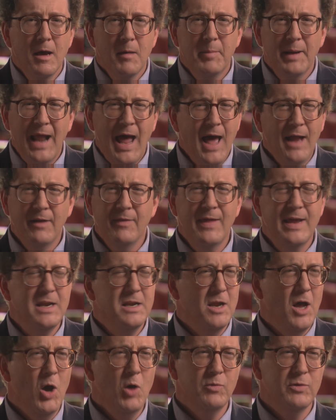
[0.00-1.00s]
But how do they
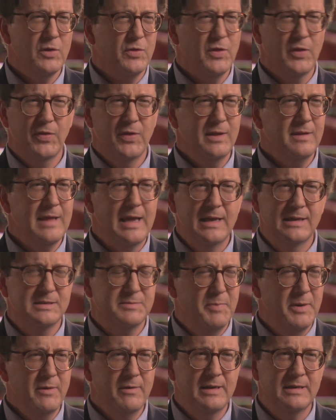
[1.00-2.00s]
know that the thing they
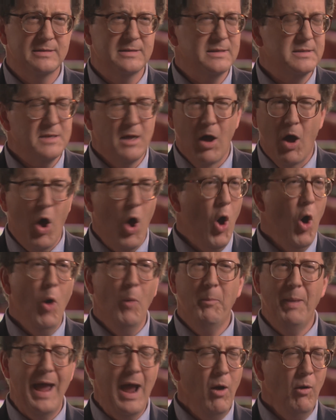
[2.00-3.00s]
experience is
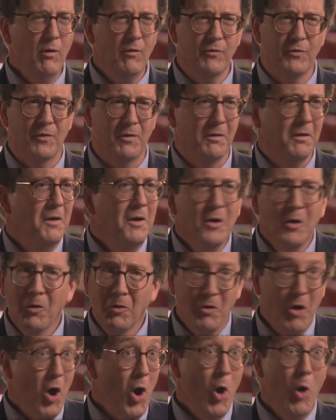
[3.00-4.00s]
all powerful
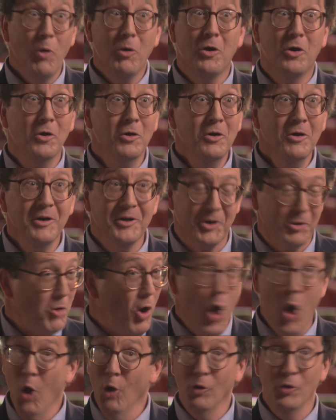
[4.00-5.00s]
or all good or
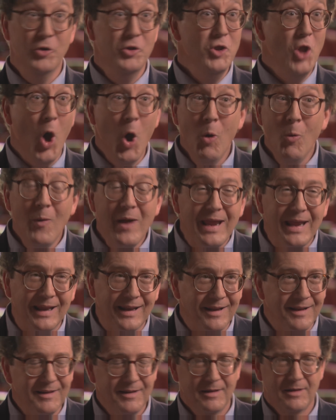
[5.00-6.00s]
all knowing